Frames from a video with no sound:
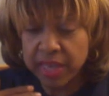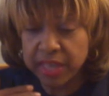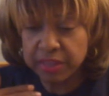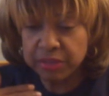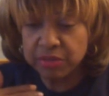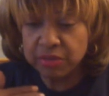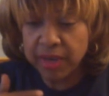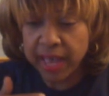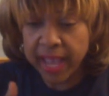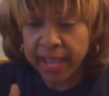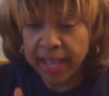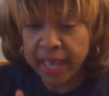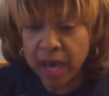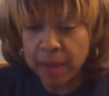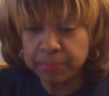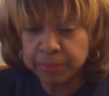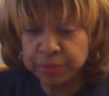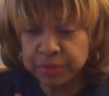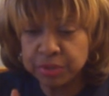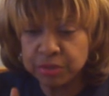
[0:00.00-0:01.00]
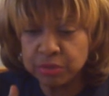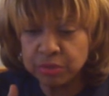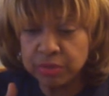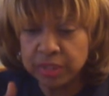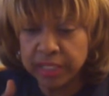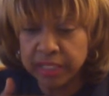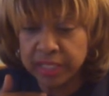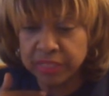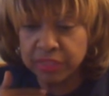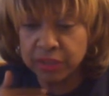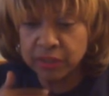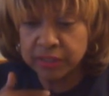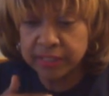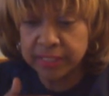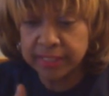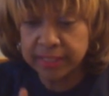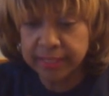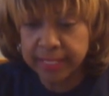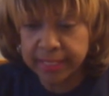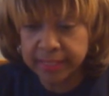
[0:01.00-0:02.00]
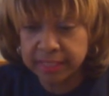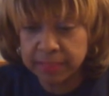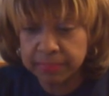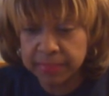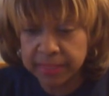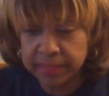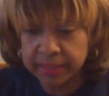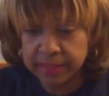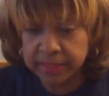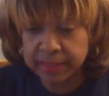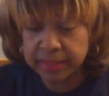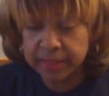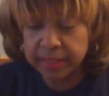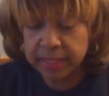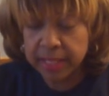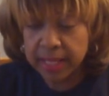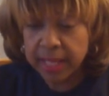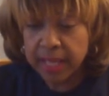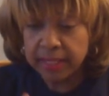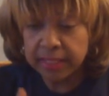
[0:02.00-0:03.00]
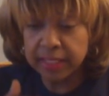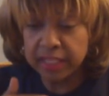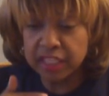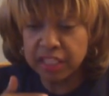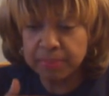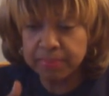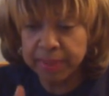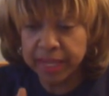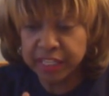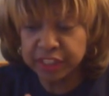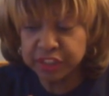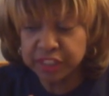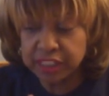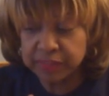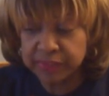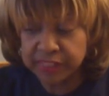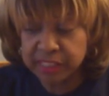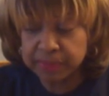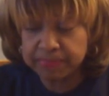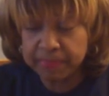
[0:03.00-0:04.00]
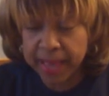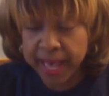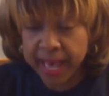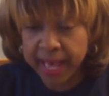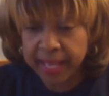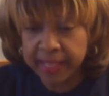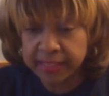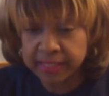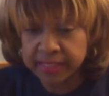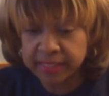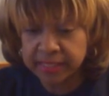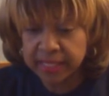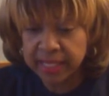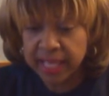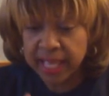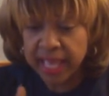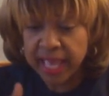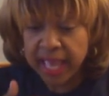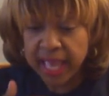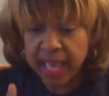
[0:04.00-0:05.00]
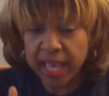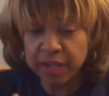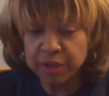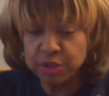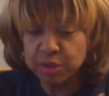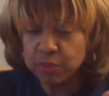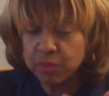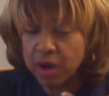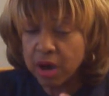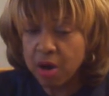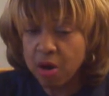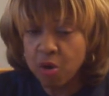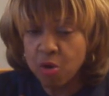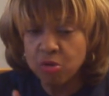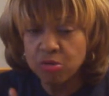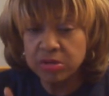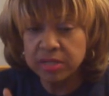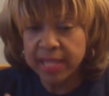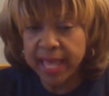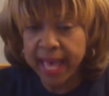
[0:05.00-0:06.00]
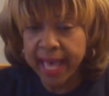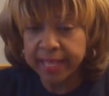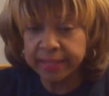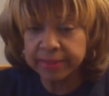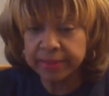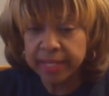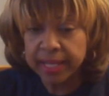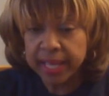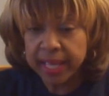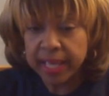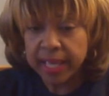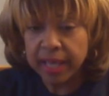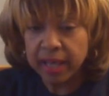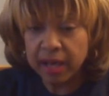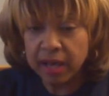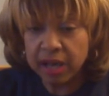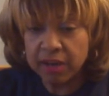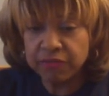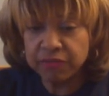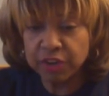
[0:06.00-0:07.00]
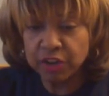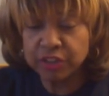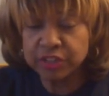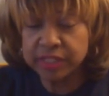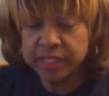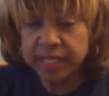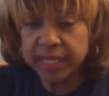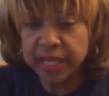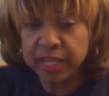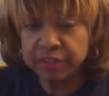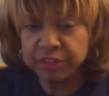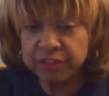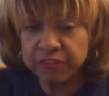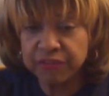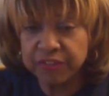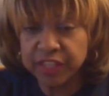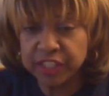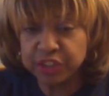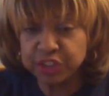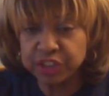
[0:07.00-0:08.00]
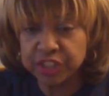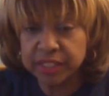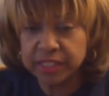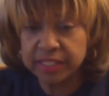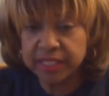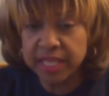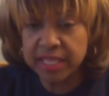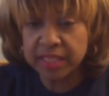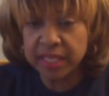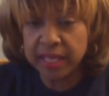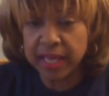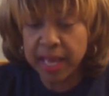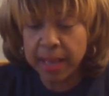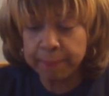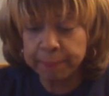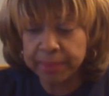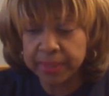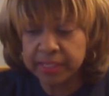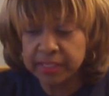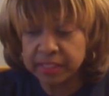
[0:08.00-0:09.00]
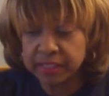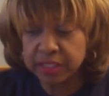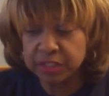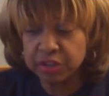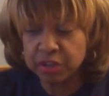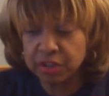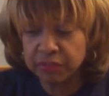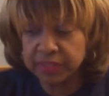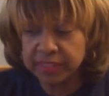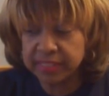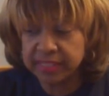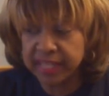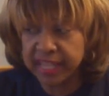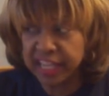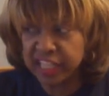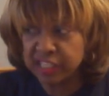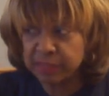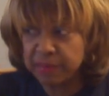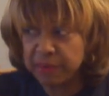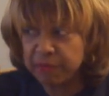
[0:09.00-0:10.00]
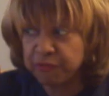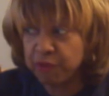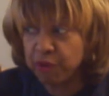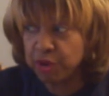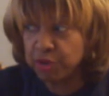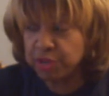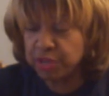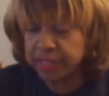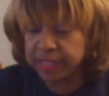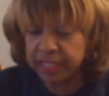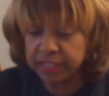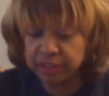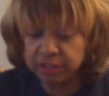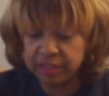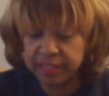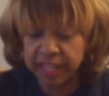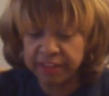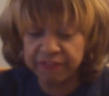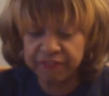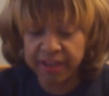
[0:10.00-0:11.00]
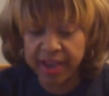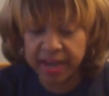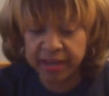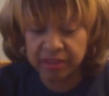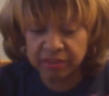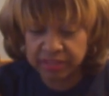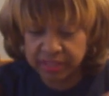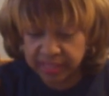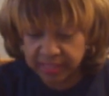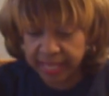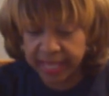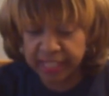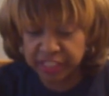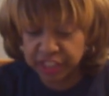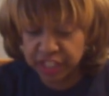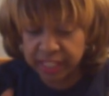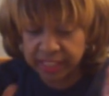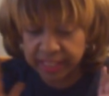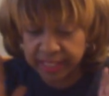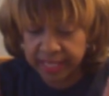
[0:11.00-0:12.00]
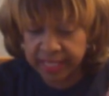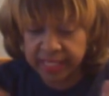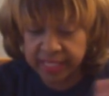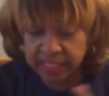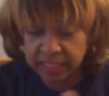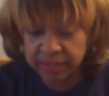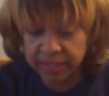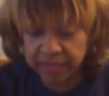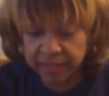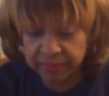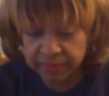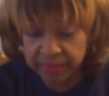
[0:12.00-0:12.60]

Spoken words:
that I help to look at those assessments, look at the patient's response, and do a whole lot of nursing interventions in the compensatory stage before you get to that final stage, because it is